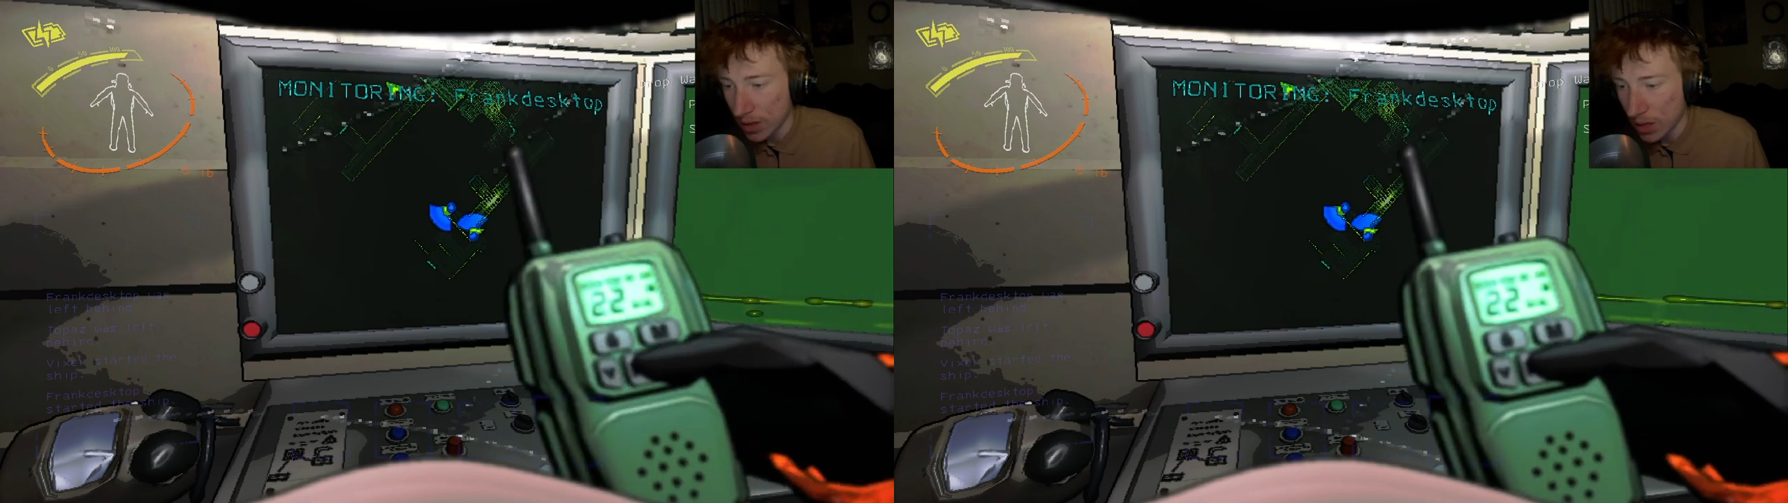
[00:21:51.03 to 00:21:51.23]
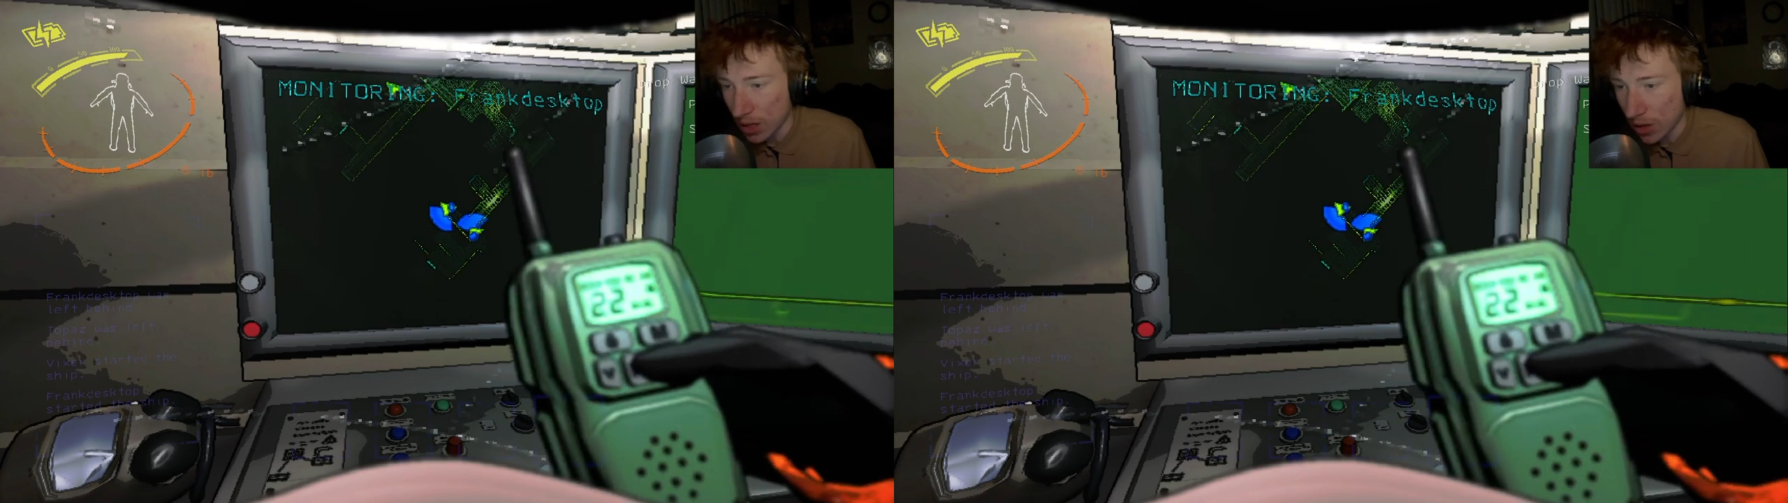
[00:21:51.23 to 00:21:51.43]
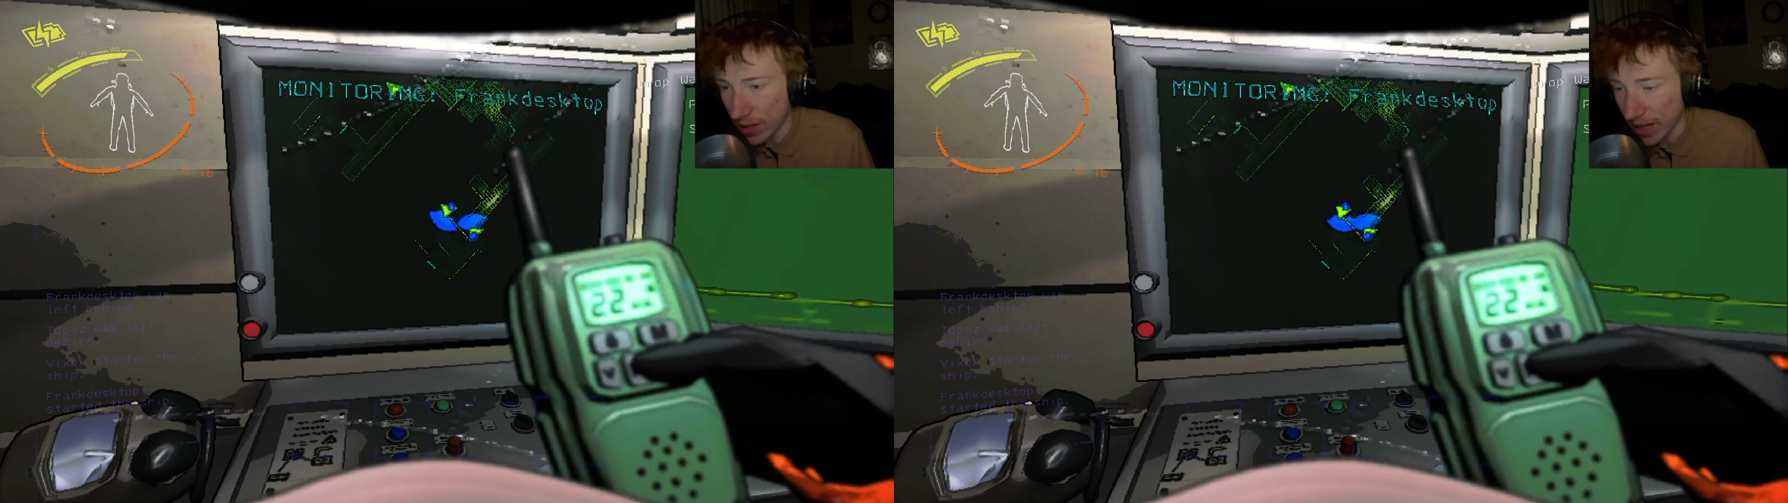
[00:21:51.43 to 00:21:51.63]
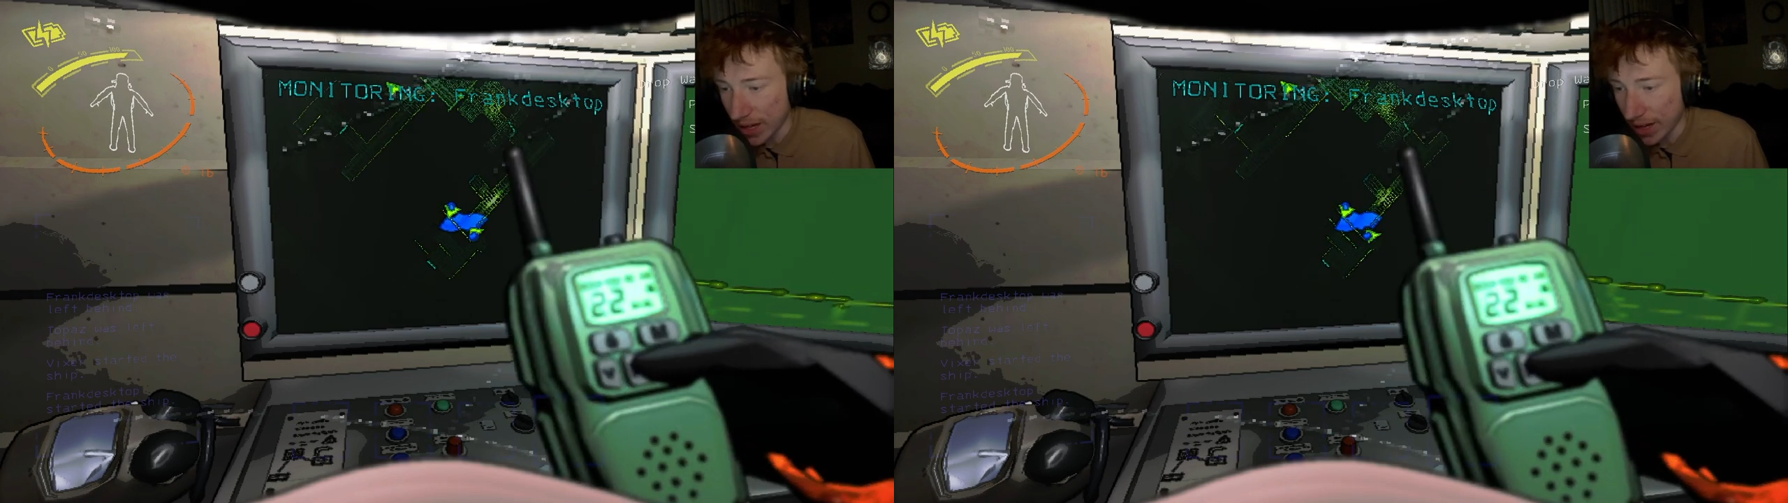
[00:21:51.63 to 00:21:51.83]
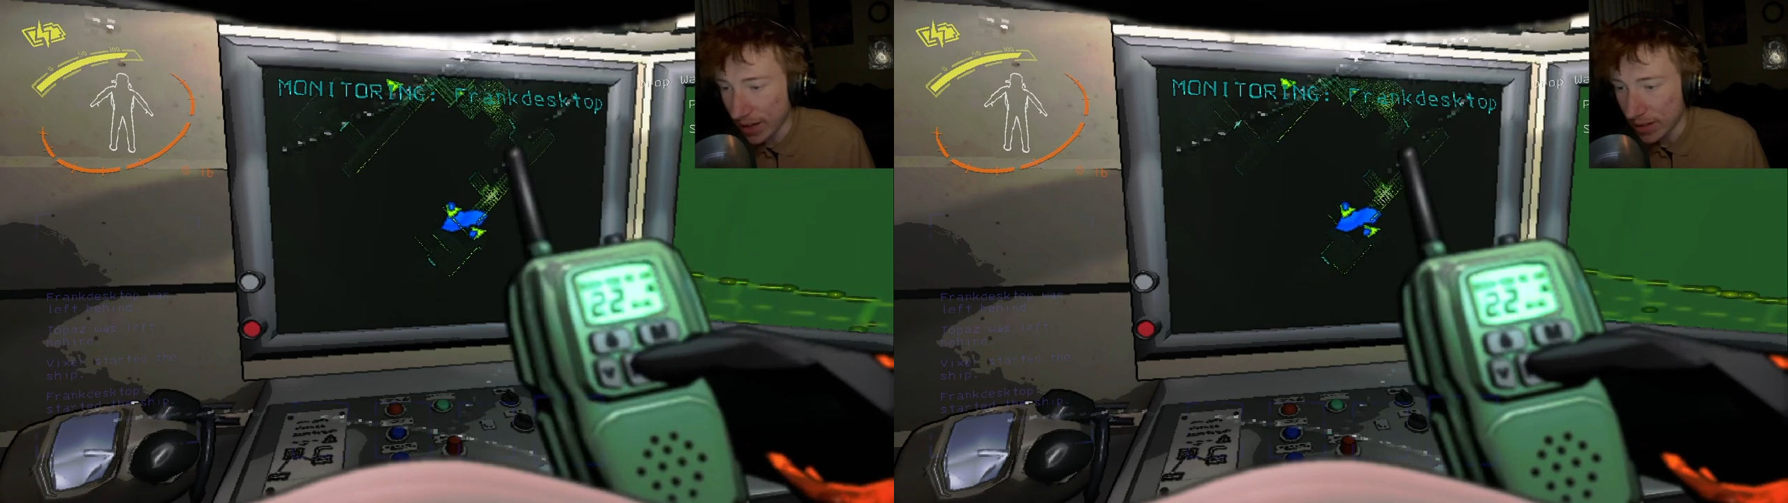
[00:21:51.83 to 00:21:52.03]

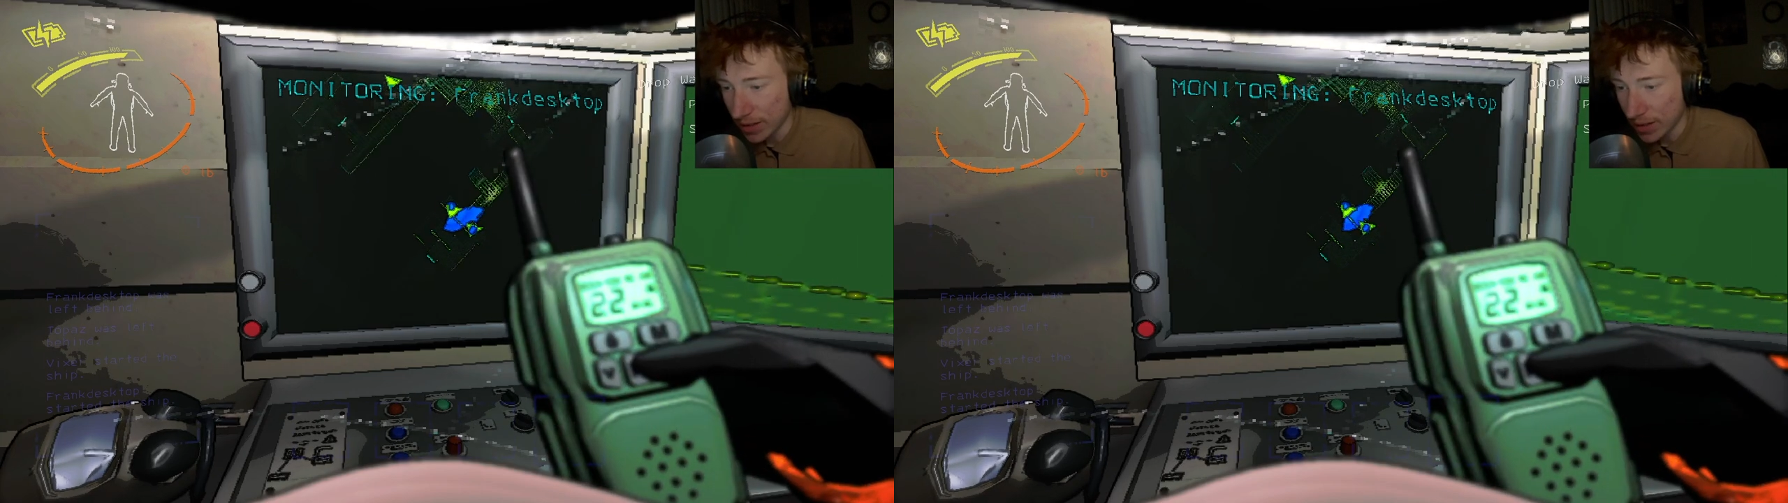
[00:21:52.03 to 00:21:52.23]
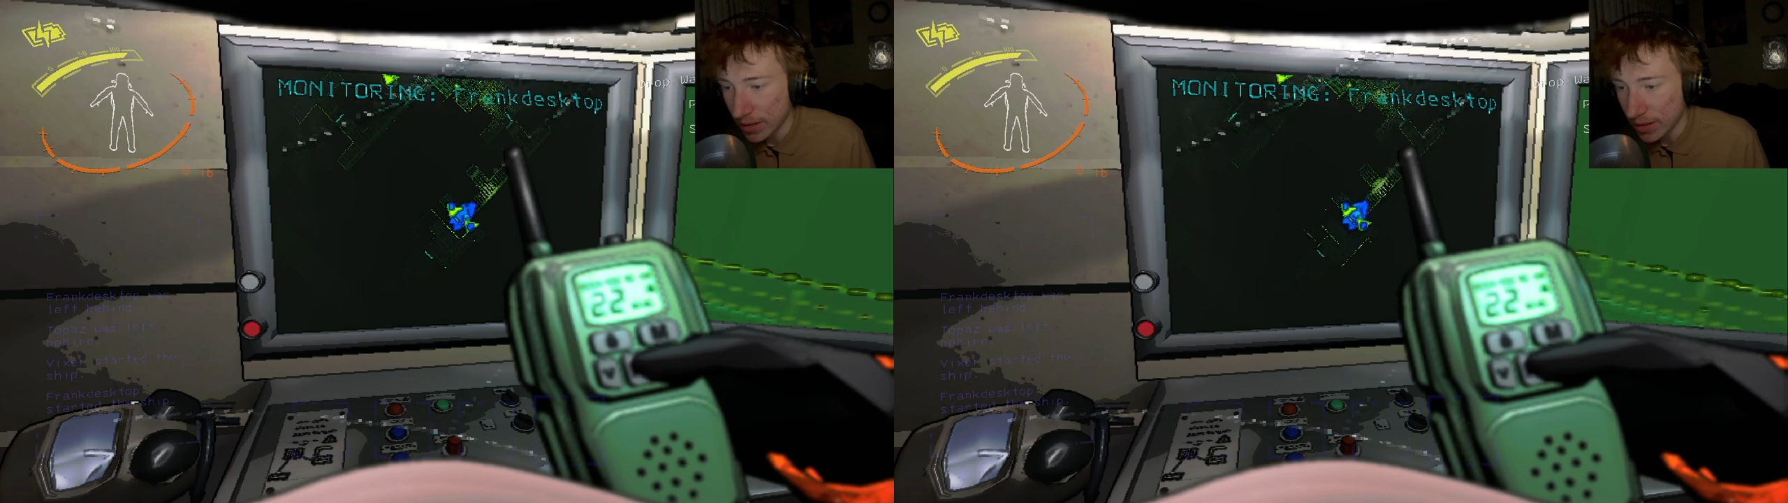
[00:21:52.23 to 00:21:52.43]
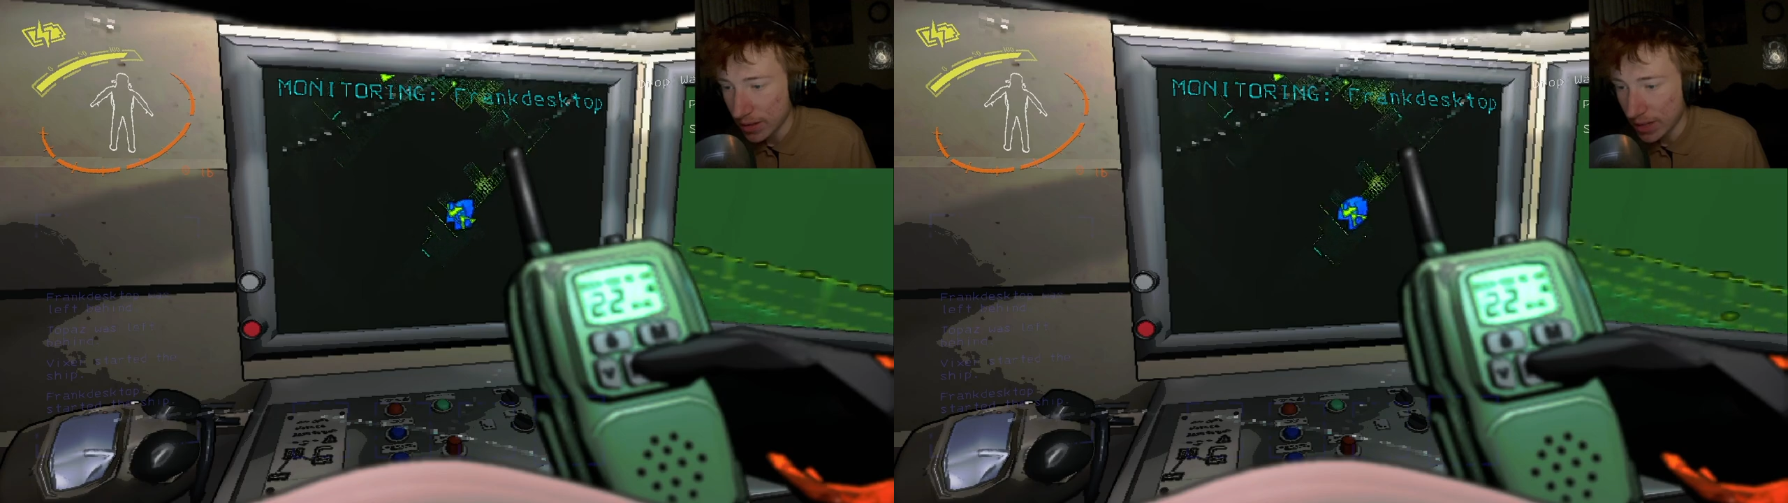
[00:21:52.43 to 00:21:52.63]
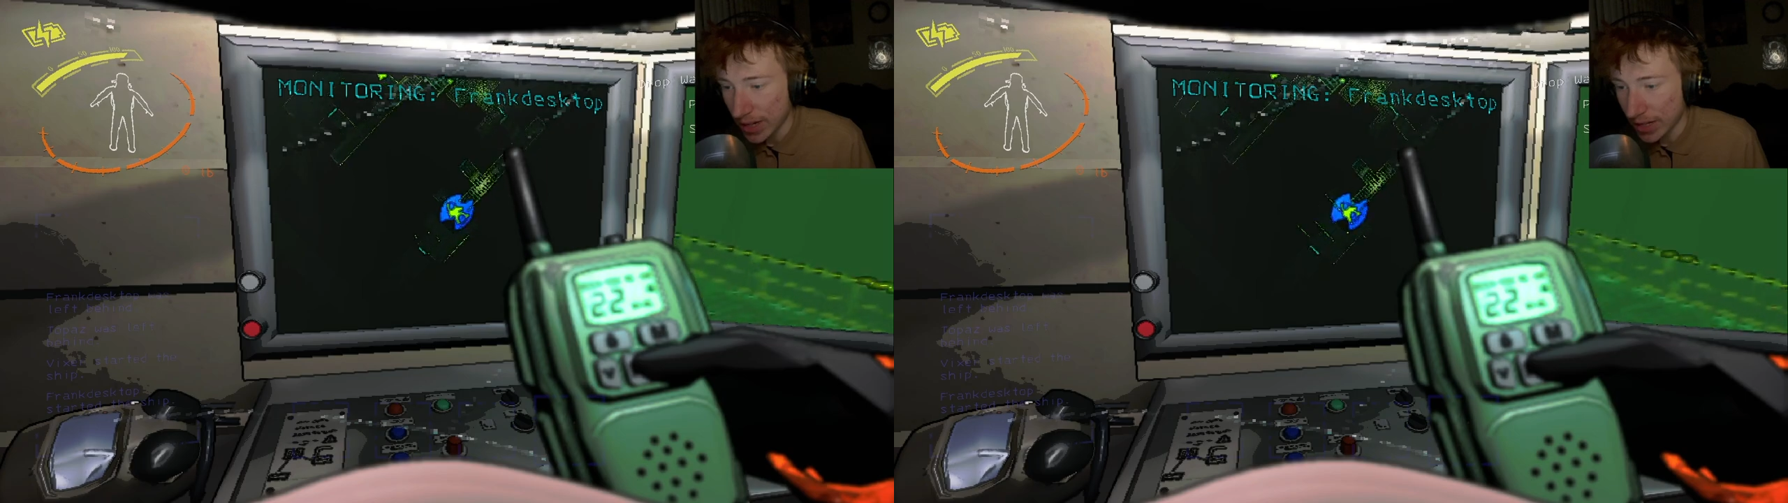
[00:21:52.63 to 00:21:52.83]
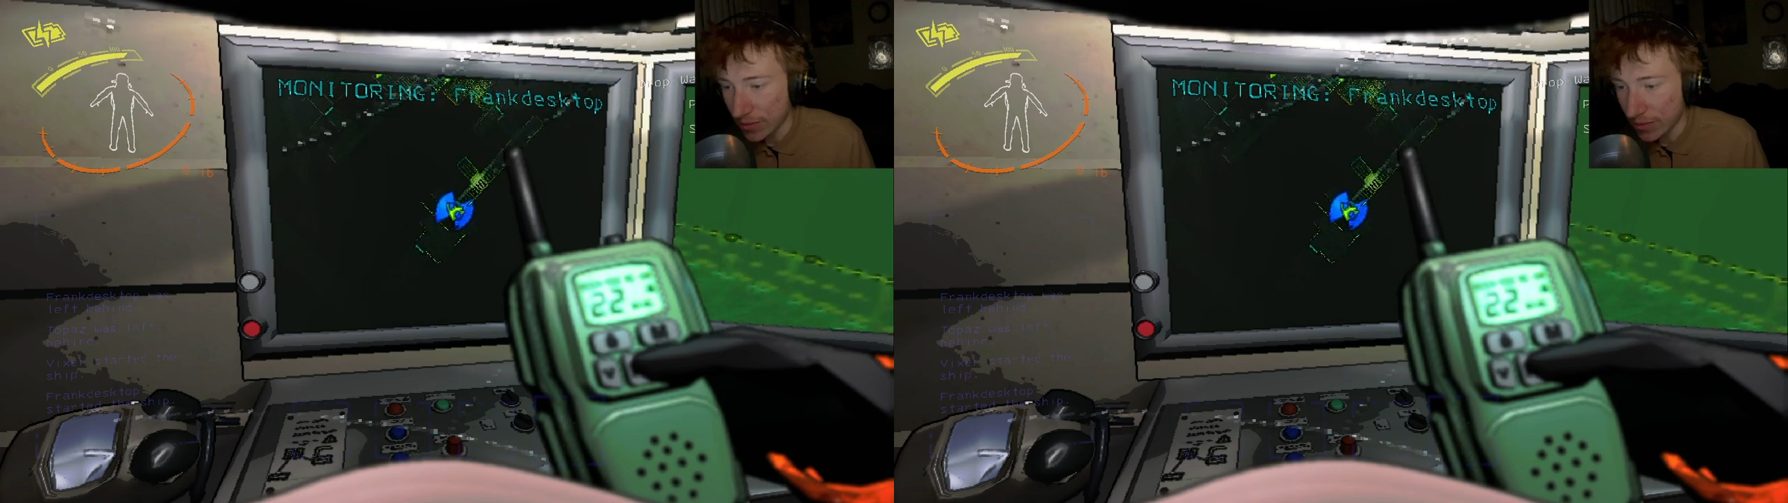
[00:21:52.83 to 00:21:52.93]
Okay. Yeah,